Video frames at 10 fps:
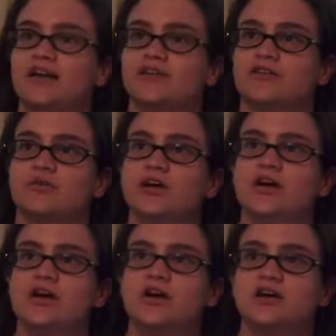I don't know.
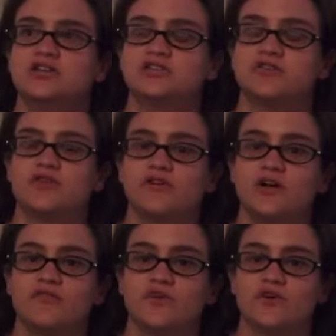So for a
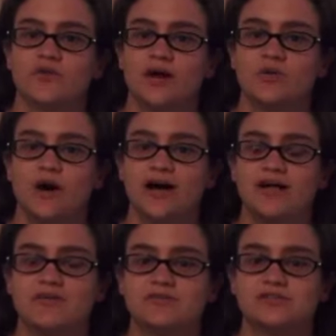long, for quite a while,
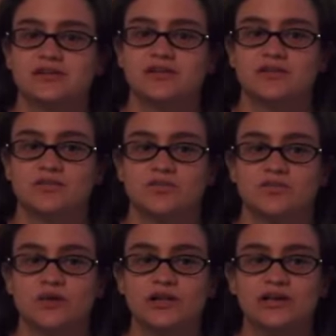I was
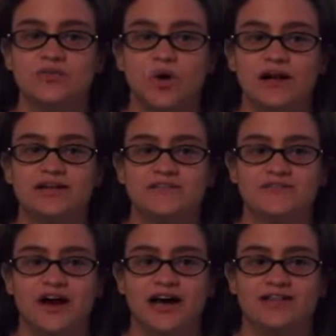really wanting to
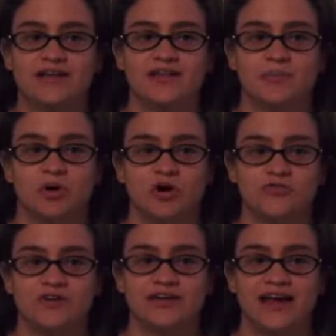find like the
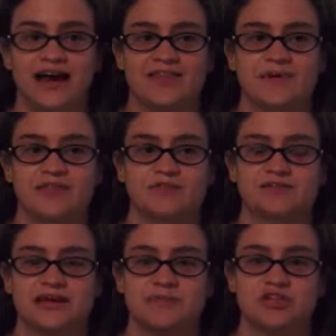perfect athame that
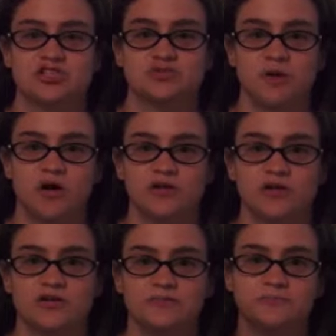was like much
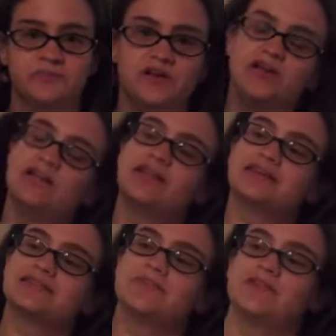smaller,
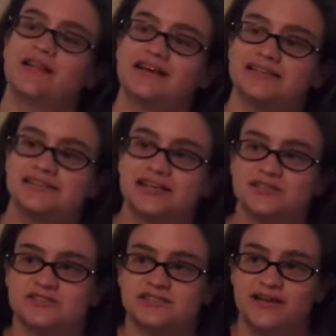like something like a
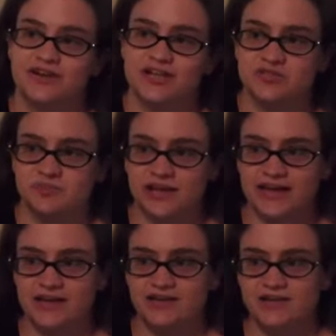six or seven inch
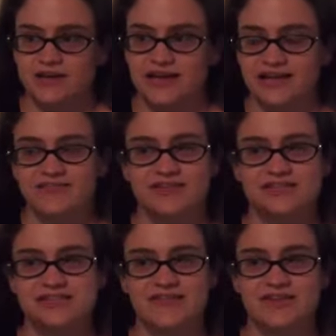blade. And even
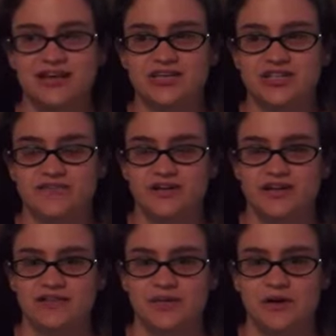seven inch, I felt
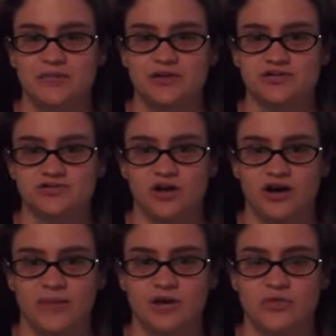like that might be too
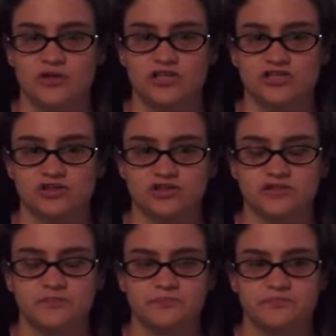long. I'm not really sure.